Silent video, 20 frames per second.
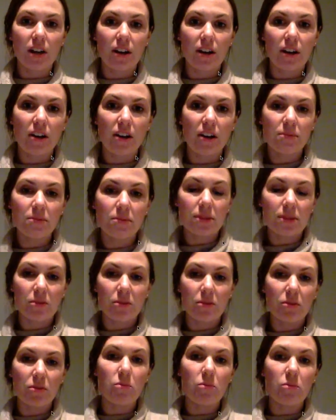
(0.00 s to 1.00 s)
outcomes,
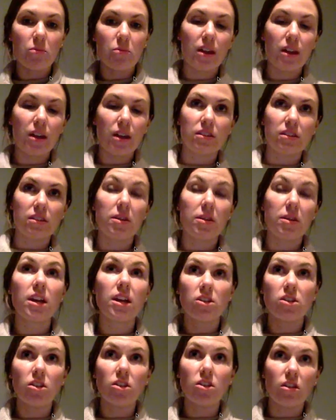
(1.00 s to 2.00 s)
the
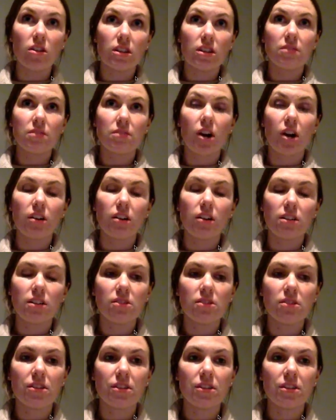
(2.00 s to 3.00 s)
main goal is for all the
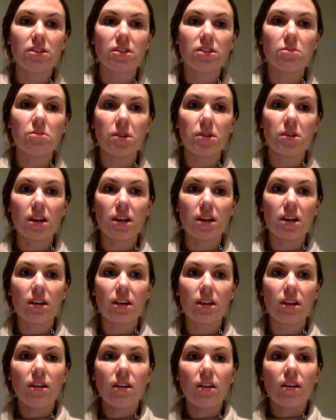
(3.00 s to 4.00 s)
students to
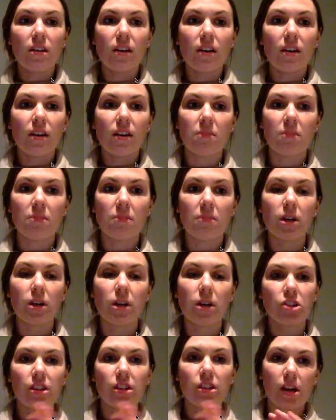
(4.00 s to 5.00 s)
be
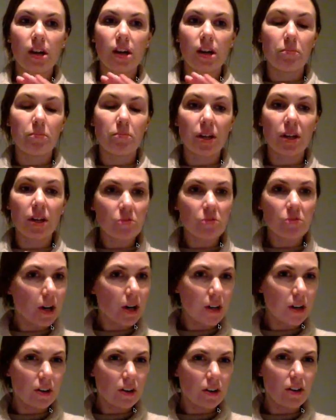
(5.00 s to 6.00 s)
reaching that
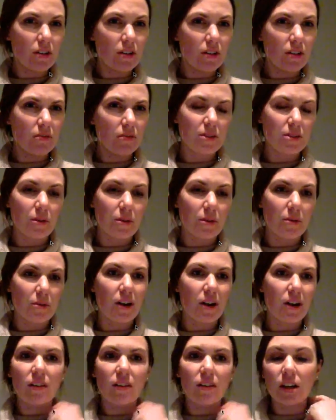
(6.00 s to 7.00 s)
benchmark goal, was what we
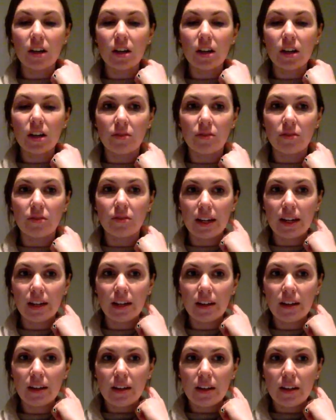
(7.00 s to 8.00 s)
call it, in
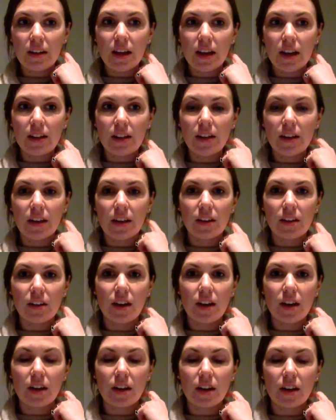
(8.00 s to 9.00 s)
reading. And
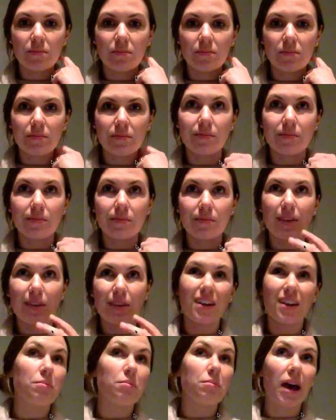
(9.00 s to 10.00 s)
then
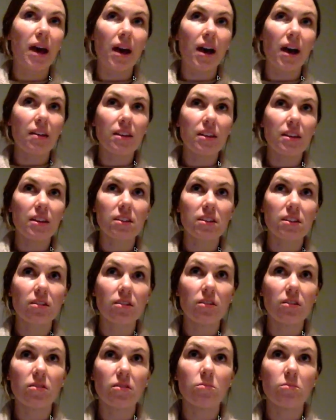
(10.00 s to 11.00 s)
in math, it's a
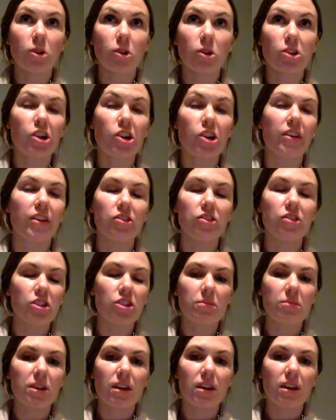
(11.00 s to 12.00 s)
little more
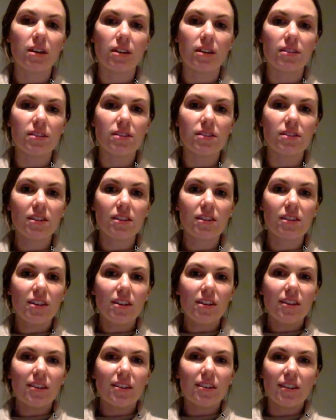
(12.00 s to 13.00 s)
challenging because
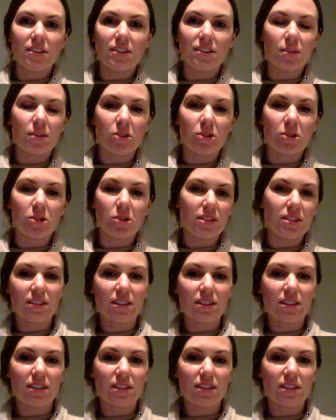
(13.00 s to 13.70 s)
the DIBELS